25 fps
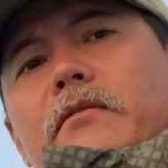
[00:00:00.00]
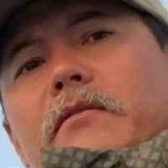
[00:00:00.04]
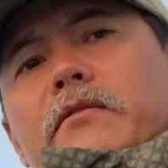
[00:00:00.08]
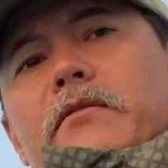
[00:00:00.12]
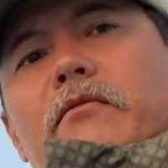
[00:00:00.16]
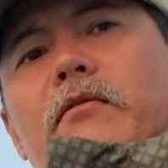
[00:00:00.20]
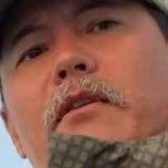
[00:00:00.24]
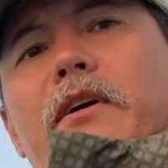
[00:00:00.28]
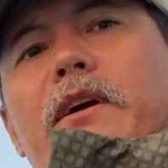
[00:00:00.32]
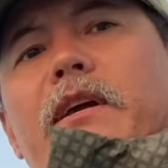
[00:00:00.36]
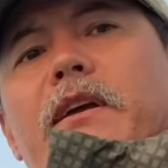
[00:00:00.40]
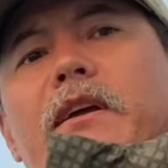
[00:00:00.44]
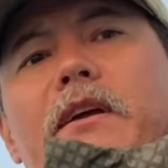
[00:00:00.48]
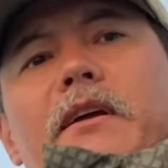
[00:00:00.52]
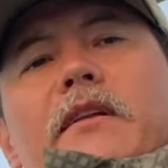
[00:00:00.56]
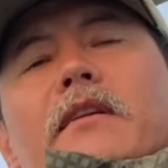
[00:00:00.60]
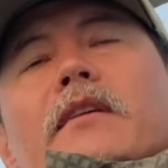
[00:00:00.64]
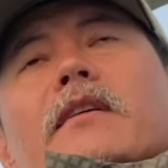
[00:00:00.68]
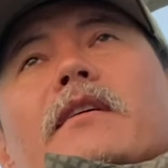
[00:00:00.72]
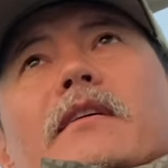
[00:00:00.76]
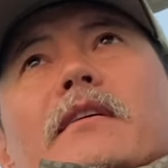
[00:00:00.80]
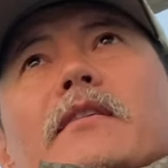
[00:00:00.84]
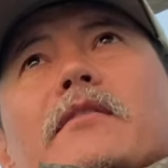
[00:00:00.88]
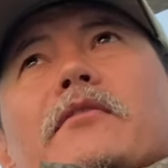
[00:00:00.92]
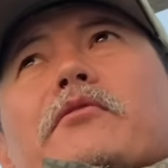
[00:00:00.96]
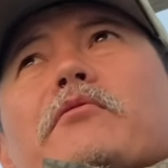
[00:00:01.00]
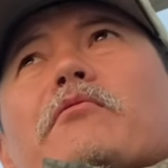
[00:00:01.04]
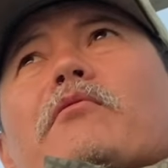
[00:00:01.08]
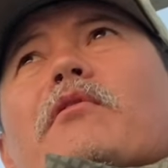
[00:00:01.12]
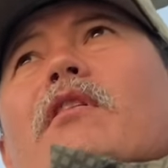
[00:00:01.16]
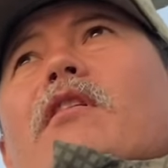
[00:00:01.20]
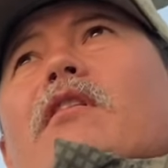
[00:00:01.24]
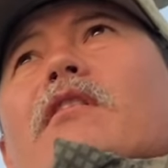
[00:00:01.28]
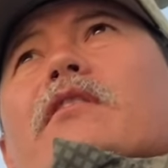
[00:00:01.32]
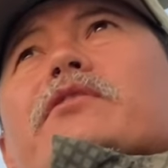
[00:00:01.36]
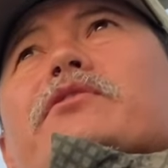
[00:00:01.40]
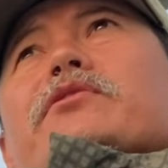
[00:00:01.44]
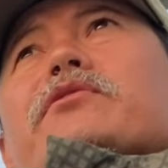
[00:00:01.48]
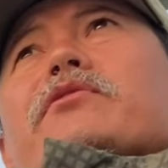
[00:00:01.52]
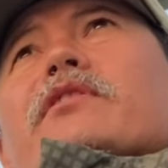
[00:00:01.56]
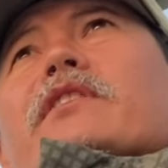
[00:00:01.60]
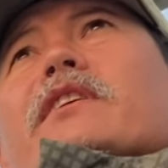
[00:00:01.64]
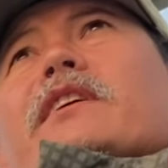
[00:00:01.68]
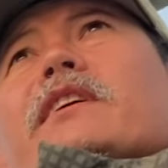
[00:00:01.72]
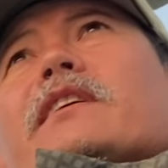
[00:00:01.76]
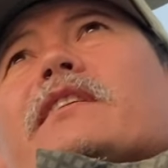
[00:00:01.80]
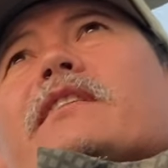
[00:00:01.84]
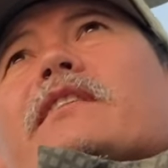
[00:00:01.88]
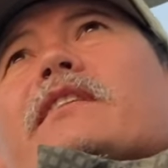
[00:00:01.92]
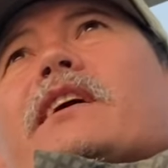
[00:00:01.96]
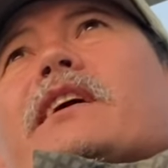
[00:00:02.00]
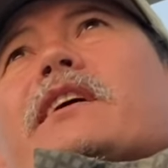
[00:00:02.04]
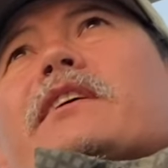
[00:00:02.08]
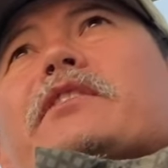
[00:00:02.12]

so I can do laundry and take a